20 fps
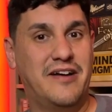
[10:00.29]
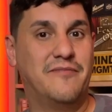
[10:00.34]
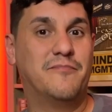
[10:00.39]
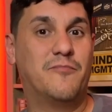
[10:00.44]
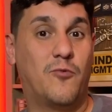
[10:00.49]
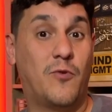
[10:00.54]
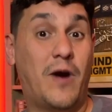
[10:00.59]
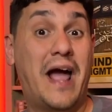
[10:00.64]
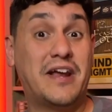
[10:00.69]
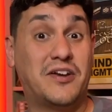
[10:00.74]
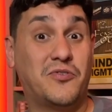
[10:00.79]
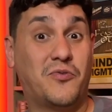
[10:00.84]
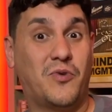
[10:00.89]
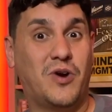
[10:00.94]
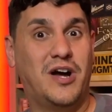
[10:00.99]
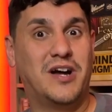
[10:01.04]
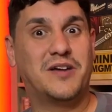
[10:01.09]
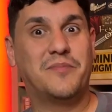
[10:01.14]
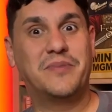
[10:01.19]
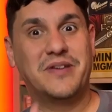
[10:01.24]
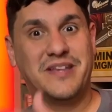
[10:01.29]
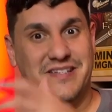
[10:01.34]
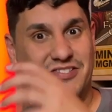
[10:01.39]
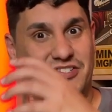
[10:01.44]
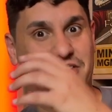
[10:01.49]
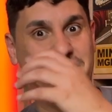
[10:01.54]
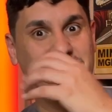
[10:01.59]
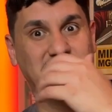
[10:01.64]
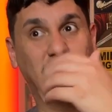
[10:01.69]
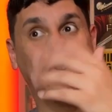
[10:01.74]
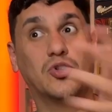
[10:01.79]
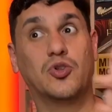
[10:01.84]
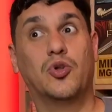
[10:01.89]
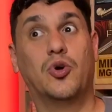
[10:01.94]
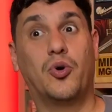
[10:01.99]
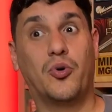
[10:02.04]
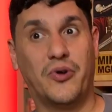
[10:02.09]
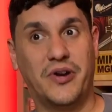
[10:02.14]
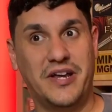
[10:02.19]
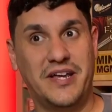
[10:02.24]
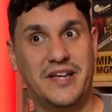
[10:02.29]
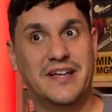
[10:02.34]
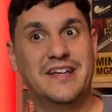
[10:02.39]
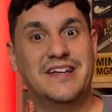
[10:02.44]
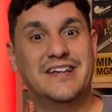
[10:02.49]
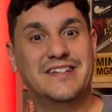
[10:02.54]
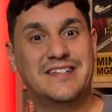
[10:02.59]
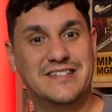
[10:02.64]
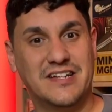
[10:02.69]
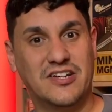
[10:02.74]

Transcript: Ragnarok, because it's a glory, the